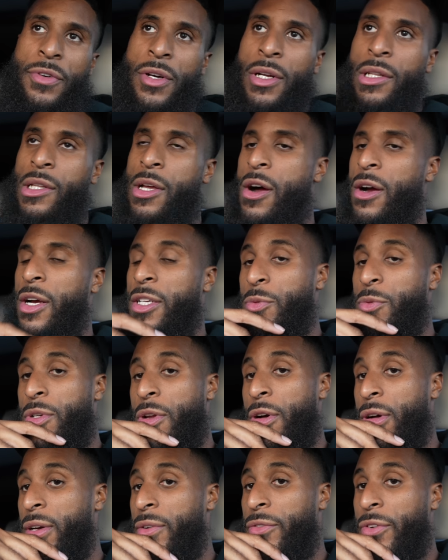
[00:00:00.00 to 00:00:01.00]
for the longest. We
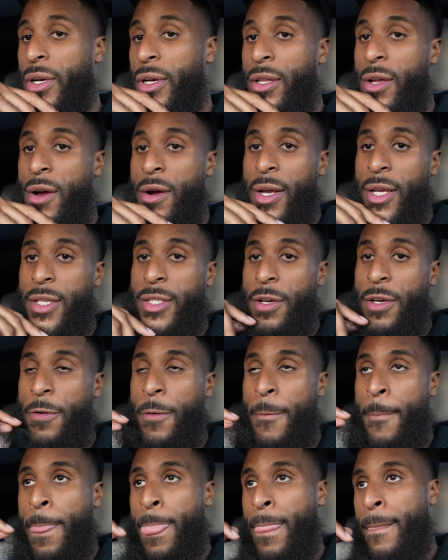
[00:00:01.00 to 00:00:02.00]
know him for the longest.
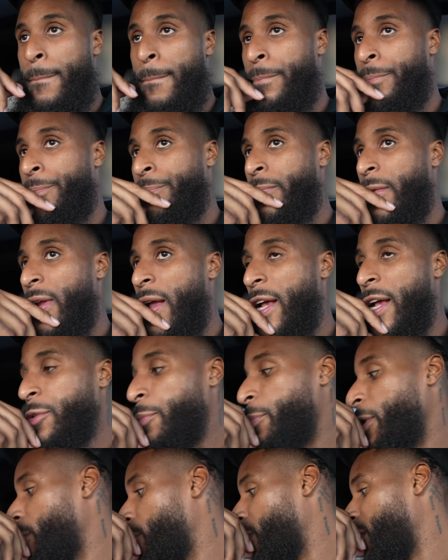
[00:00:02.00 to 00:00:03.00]
So that's
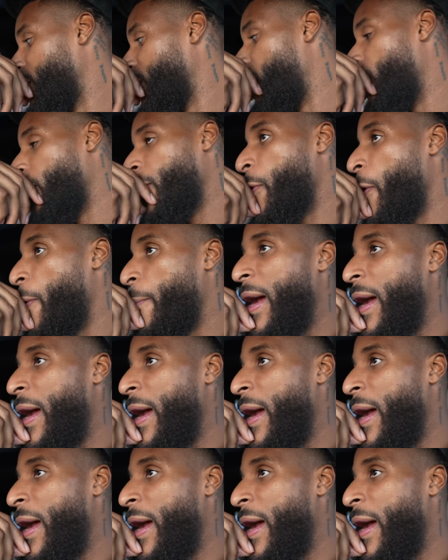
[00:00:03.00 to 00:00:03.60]
pretty much going on.